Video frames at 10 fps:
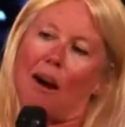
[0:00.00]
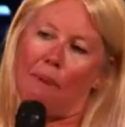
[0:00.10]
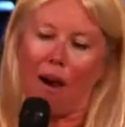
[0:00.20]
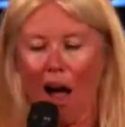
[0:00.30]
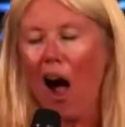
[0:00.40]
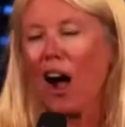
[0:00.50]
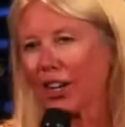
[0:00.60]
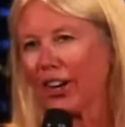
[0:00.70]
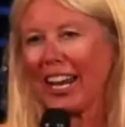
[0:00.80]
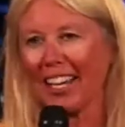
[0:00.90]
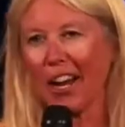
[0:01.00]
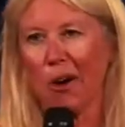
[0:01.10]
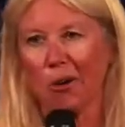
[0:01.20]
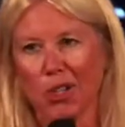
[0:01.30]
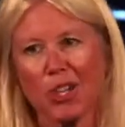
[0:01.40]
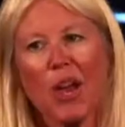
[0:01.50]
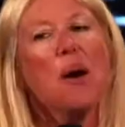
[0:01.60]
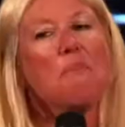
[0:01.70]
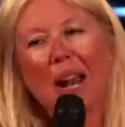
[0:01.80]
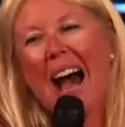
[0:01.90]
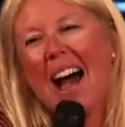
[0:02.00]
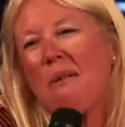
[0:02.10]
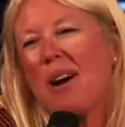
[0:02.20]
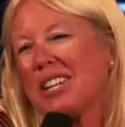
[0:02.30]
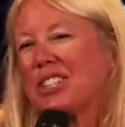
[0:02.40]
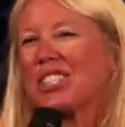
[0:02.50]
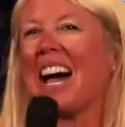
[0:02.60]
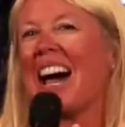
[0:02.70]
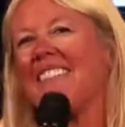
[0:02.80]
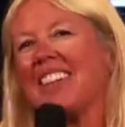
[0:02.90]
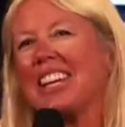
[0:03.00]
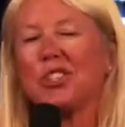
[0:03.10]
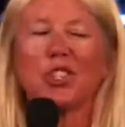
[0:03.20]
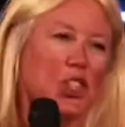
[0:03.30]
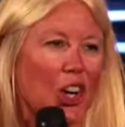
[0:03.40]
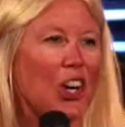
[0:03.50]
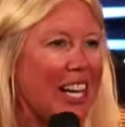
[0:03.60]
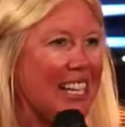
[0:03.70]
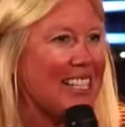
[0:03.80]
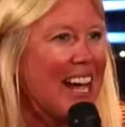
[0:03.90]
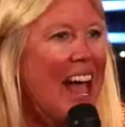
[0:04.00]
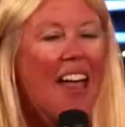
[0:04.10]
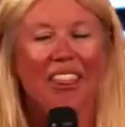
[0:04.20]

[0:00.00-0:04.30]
am a great coach, but I want to just kind of insert it,